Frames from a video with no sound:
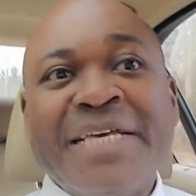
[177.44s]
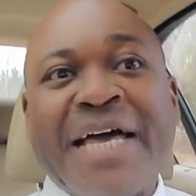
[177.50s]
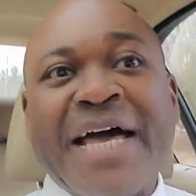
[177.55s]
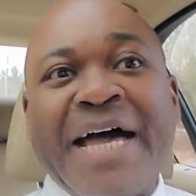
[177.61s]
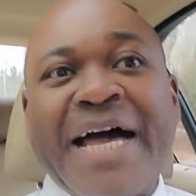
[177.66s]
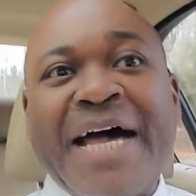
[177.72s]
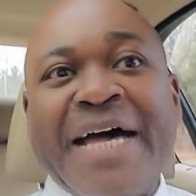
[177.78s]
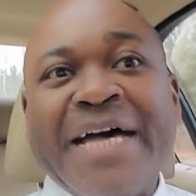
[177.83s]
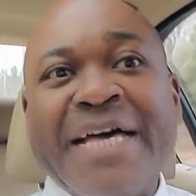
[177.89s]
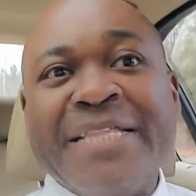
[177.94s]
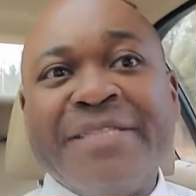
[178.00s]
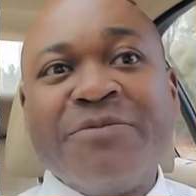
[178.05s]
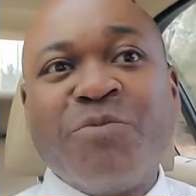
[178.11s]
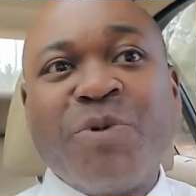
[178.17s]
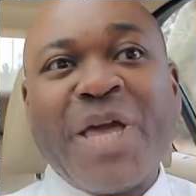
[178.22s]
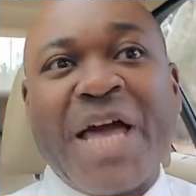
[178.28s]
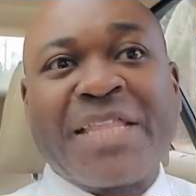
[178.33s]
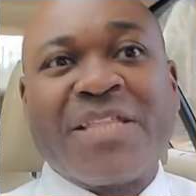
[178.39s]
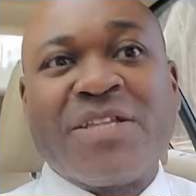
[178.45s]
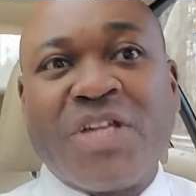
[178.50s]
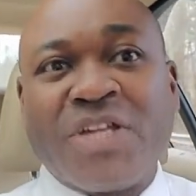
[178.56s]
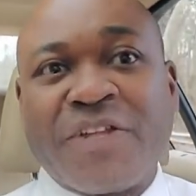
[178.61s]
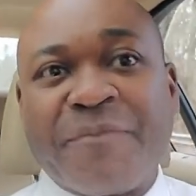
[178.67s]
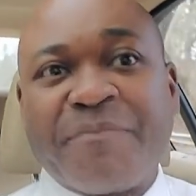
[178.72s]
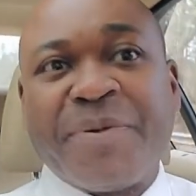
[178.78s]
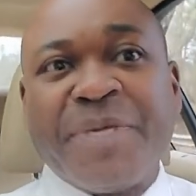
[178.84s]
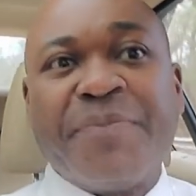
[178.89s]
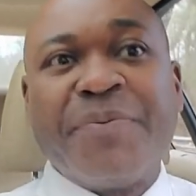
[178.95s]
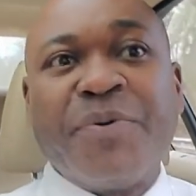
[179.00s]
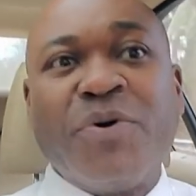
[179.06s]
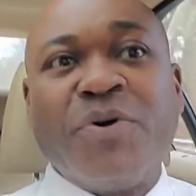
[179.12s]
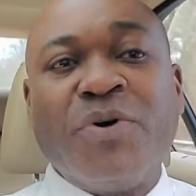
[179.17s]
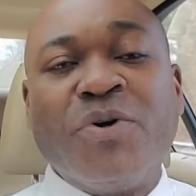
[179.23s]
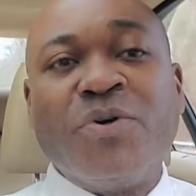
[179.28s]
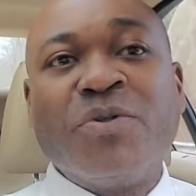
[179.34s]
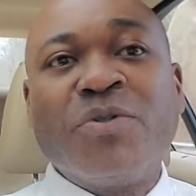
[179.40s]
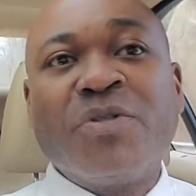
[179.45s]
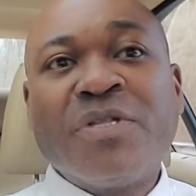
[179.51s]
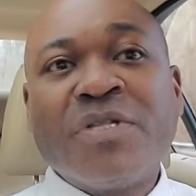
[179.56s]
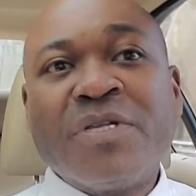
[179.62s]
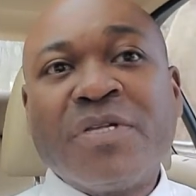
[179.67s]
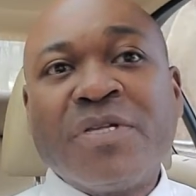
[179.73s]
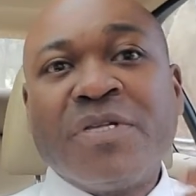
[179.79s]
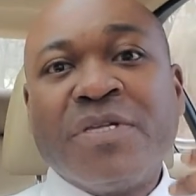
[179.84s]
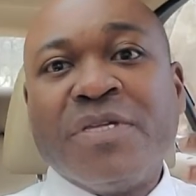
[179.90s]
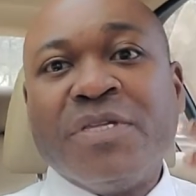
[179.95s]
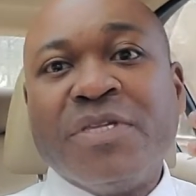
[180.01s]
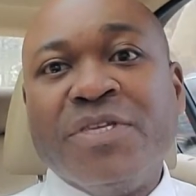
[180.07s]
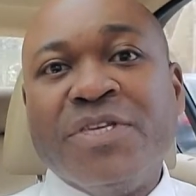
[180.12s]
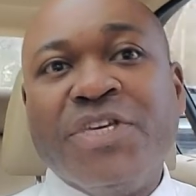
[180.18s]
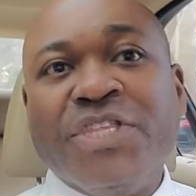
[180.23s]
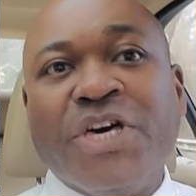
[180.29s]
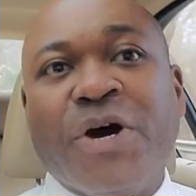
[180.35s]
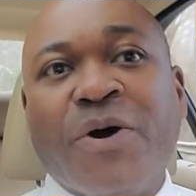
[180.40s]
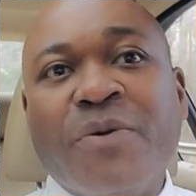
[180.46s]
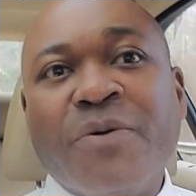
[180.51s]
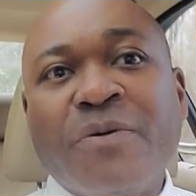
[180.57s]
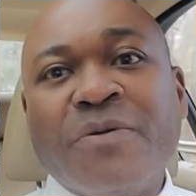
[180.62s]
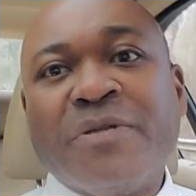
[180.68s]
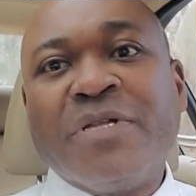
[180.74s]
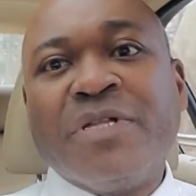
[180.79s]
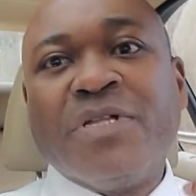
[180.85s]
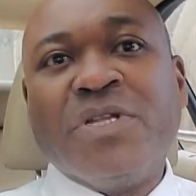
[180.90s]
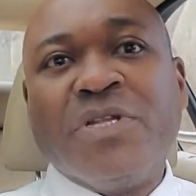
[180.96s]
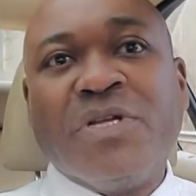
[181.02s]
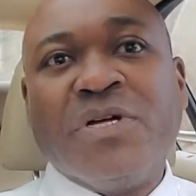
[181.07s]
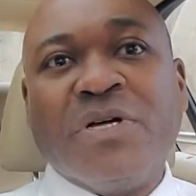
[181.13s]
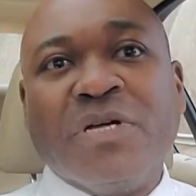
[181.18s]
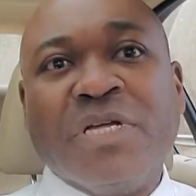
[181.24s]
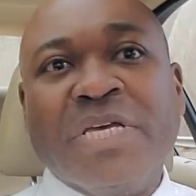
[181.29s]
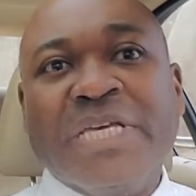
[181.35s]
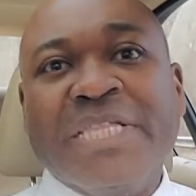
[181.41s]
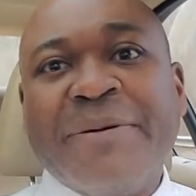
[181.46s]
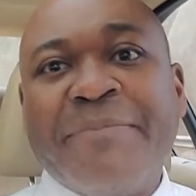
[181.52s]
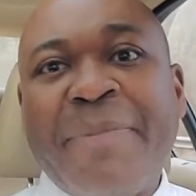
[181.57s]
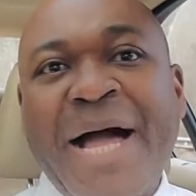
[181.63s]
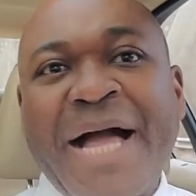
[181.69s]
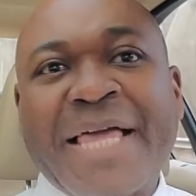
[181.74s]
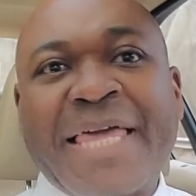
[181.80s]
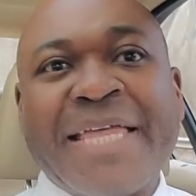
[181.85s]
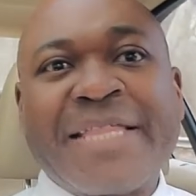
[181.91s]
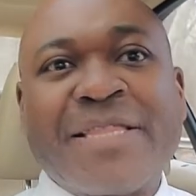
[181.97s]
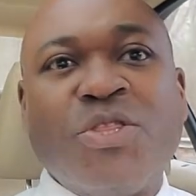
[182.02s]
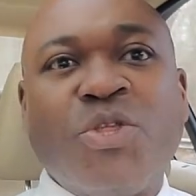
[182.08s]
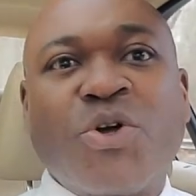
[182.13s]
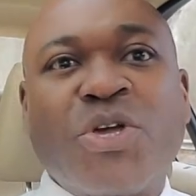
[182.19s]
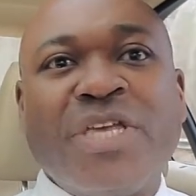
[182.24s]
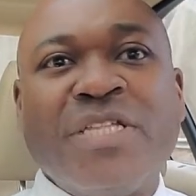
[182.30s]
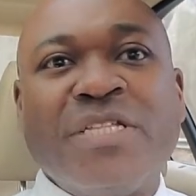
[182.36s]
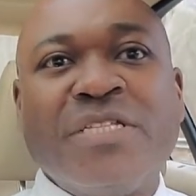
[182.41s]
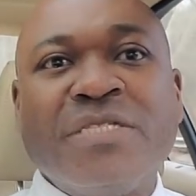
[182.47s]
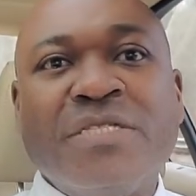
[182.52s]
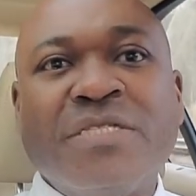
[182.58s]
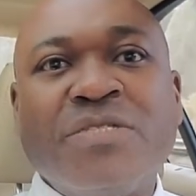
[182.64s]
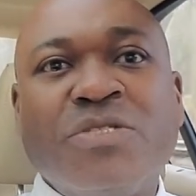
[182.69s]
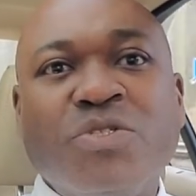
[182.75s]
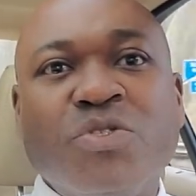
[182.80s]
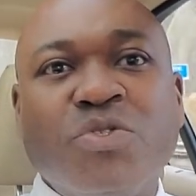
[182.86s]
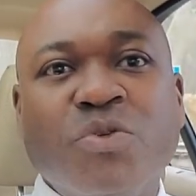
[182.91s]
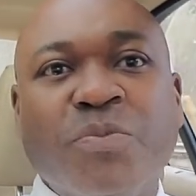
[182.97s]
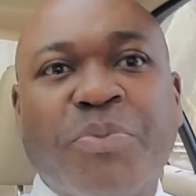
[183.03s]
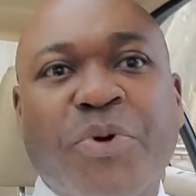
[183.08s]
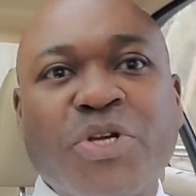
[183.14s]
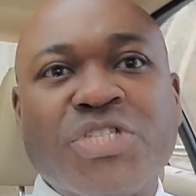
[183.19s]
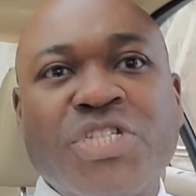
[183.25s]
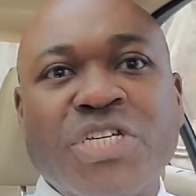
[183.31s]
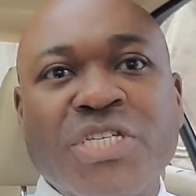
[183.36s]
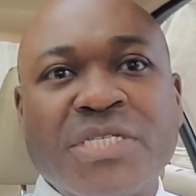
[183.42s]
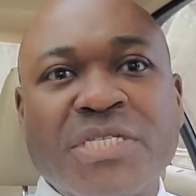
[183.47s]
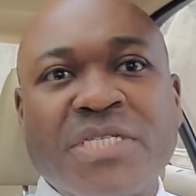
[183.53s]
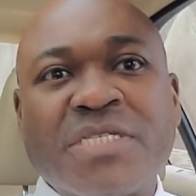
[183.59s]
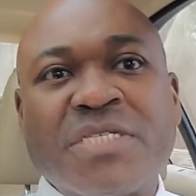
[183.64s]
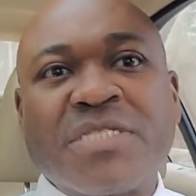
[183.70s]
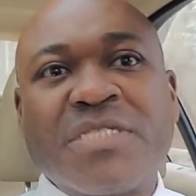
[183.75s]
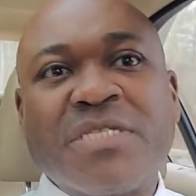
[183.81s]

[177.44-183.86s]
And we had a lot of people, you know, in the market looking to purchase